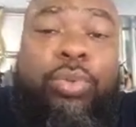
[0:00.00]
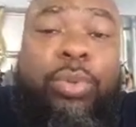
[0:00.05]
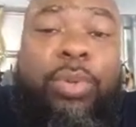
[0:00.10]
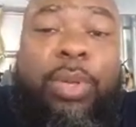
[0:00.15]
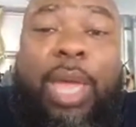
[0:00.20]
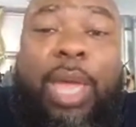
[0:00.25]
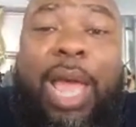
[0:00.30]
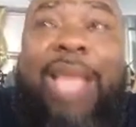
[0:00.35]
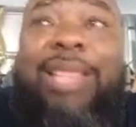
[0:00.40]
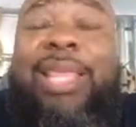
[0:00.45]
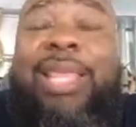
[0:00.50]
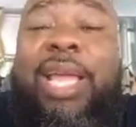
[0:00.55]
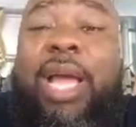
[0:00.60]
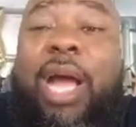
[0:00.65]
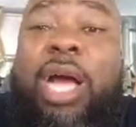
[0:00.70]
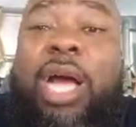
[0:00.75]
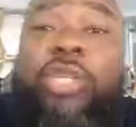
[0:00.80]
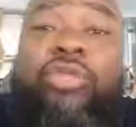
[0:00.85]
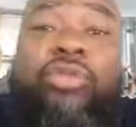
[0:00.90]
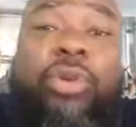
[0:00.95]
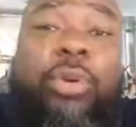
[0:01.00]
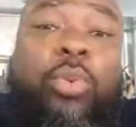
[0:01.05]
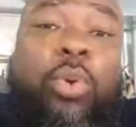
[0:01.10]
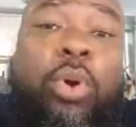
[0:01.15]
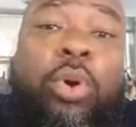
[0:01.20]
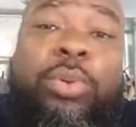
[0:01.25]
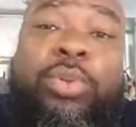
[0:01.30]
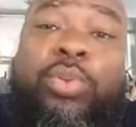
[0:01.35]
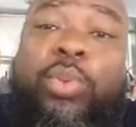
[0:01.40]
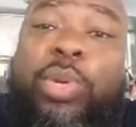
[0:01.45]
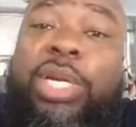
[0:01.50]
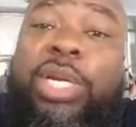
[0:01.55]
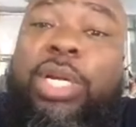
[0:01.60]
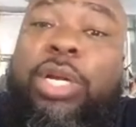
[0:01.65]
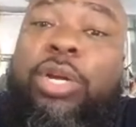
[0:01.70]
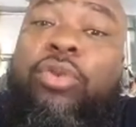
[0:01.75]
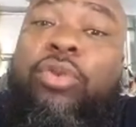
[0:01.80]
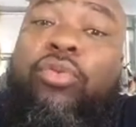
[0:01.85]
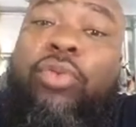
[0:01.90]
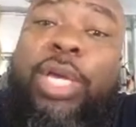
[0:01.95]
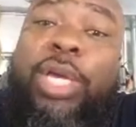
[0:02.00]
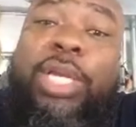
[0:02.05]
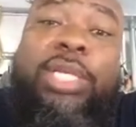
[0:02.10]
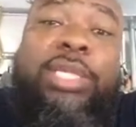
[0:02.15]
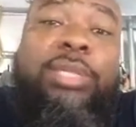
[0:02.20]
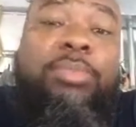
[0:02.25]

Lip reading: I think Andre Ward was one of the greatest